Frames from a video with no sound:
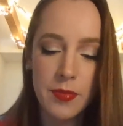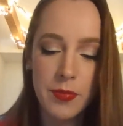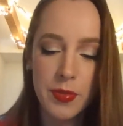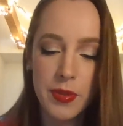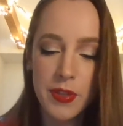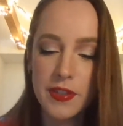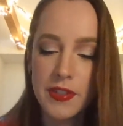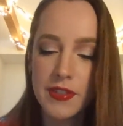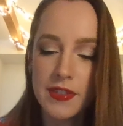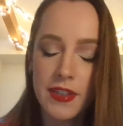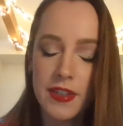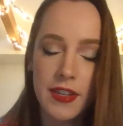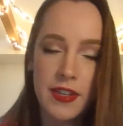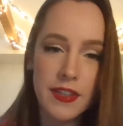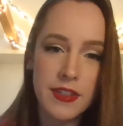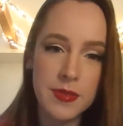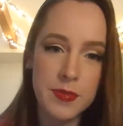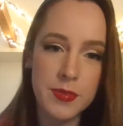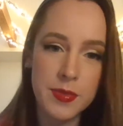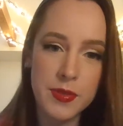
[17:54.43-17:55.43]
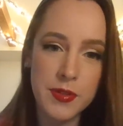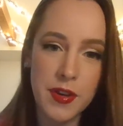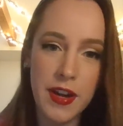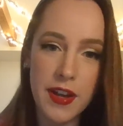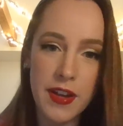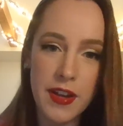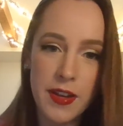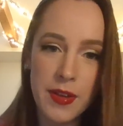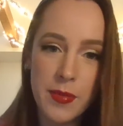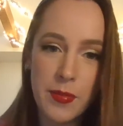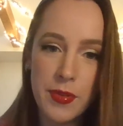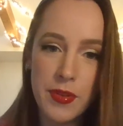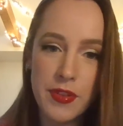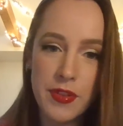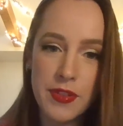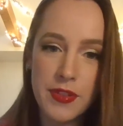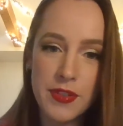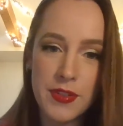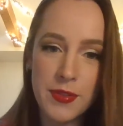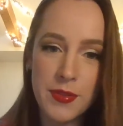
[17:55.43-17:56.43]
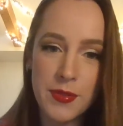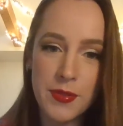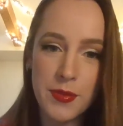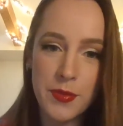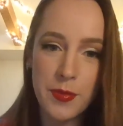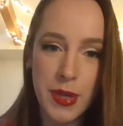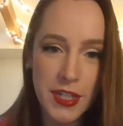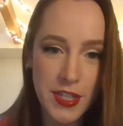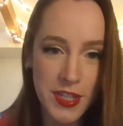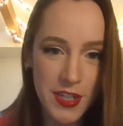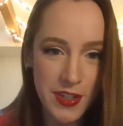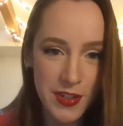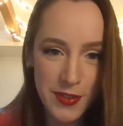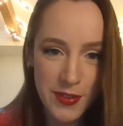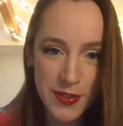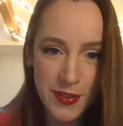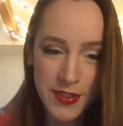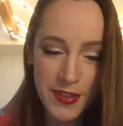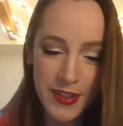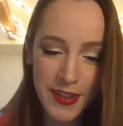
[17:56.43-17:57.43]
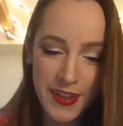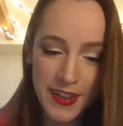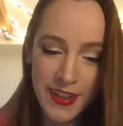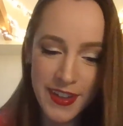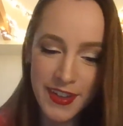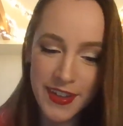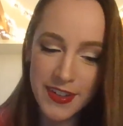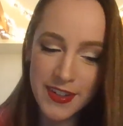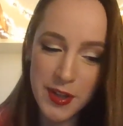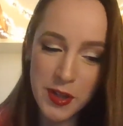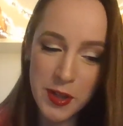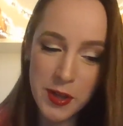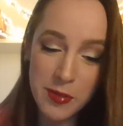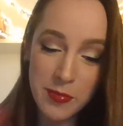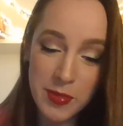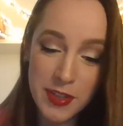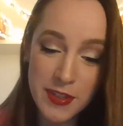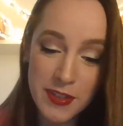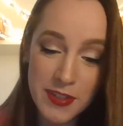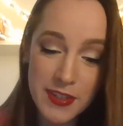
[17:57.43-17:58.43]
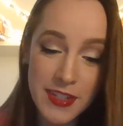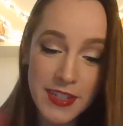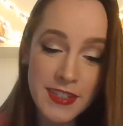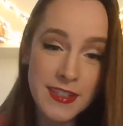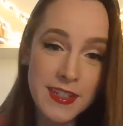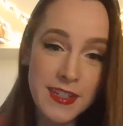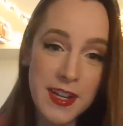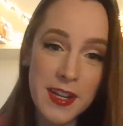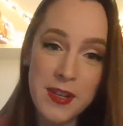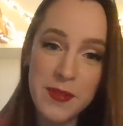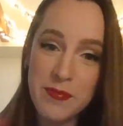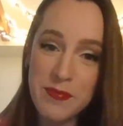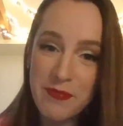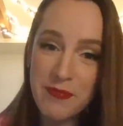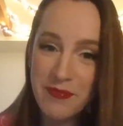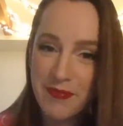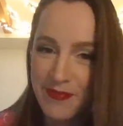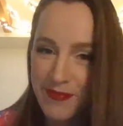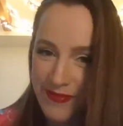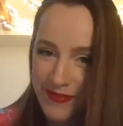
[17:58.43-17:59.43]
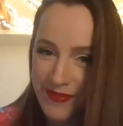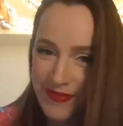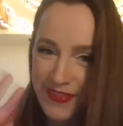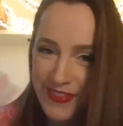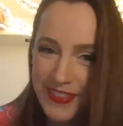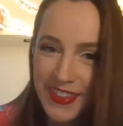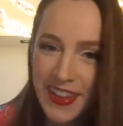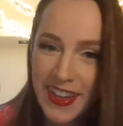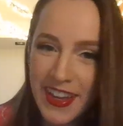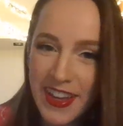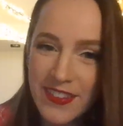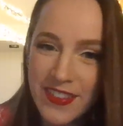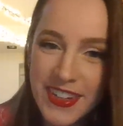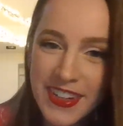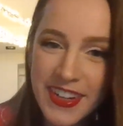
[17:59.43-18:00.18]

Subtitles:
please like and subscribe to my channel. And until next time, have a